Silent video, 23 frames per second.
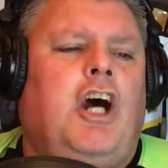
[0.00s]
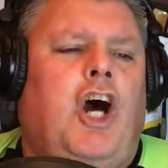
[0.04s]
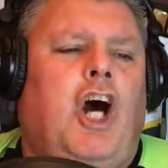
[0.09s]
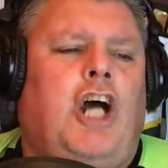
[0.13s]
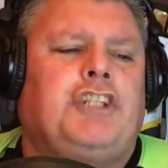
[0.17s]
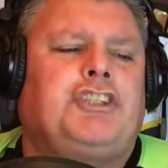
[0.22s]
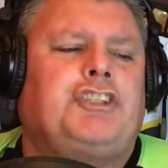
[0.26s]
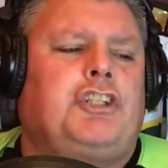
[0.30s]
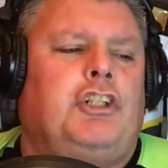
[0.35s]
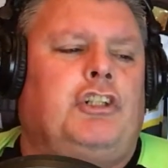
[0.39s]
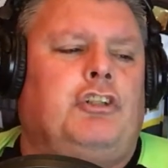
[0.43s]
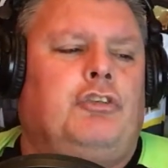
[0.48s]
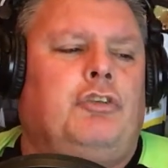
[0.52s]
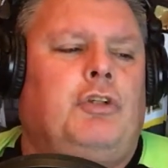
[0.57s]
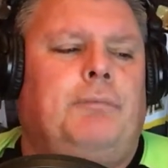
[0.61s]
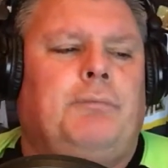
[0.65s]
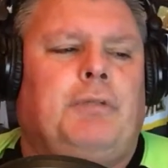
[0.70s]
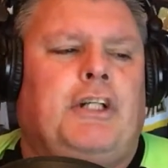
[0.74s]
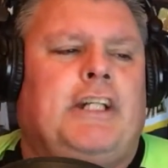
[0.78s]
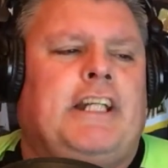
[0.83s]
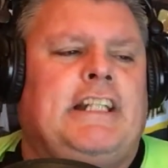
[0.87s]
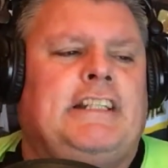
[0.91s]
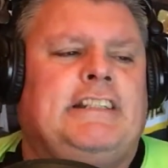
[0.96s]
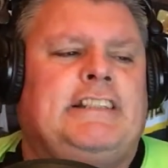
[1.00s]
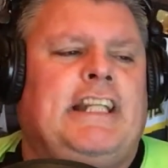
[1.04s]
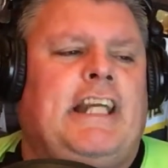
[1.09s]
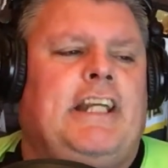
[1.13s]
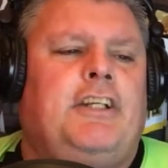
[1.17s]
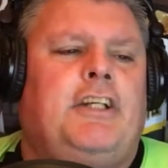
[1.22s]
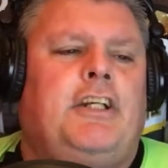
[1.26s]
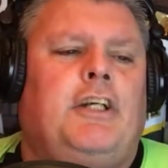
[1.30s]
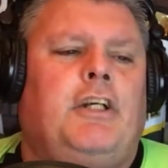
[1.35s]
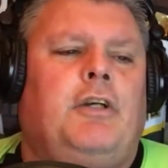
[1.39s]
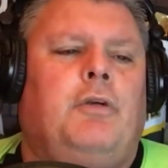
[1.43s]
Oscar rumor
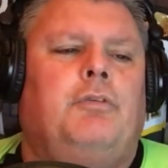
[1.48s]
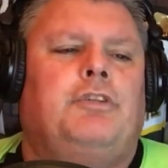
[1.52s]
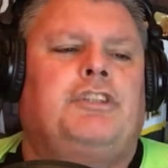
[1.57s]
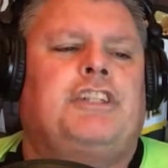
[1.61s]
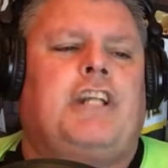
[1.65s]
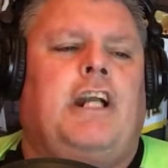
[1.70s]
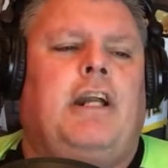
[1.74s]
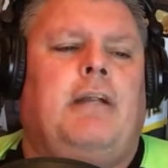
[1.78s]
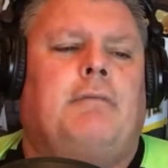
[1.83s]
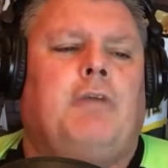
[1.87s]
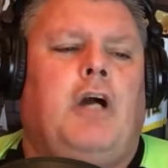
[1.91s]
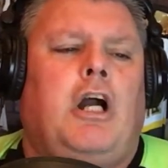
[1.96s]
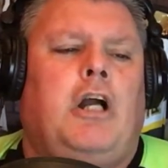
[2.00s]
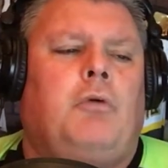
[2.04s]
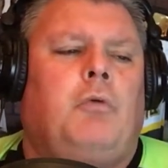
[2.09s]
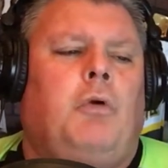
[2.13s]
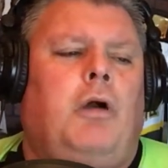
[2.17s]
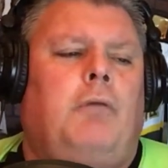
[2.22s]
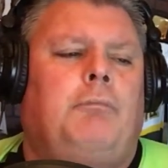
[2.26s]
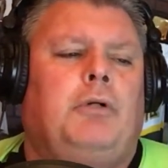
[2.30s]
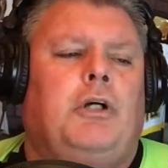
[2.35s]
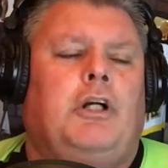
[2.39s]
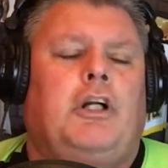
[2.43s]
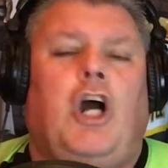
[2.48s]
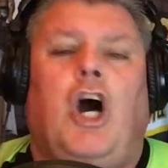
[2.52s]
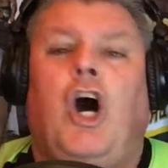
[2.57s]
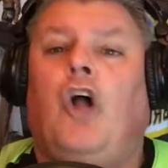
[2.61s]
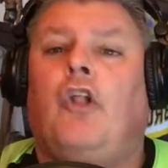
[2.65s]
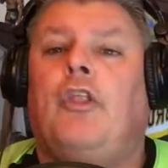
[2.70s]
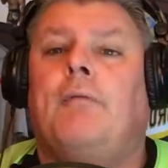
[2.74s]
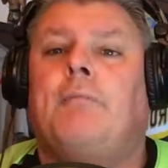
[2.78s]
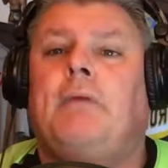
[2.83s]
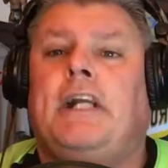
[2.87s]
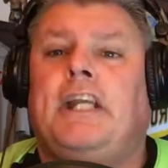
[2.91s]
contender starring Mark Wahlberg,
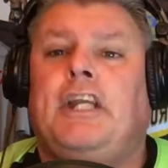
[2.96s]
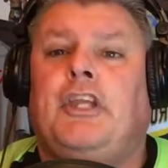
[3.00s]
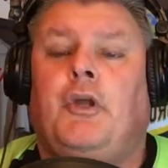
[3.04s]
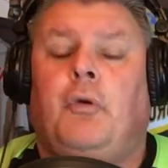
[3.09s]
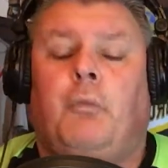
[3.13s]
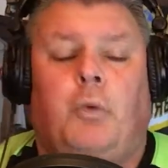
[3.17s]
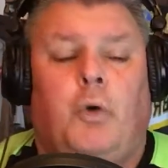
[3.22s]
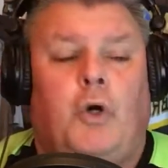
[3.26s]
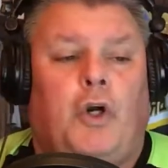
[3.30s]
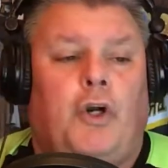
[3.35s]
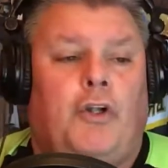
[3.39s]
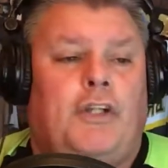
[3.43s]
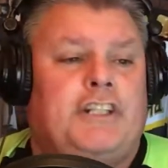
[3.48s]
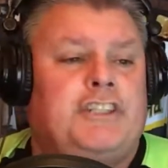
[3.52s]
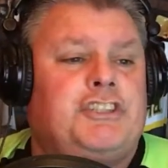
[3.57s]
All the Money in the World.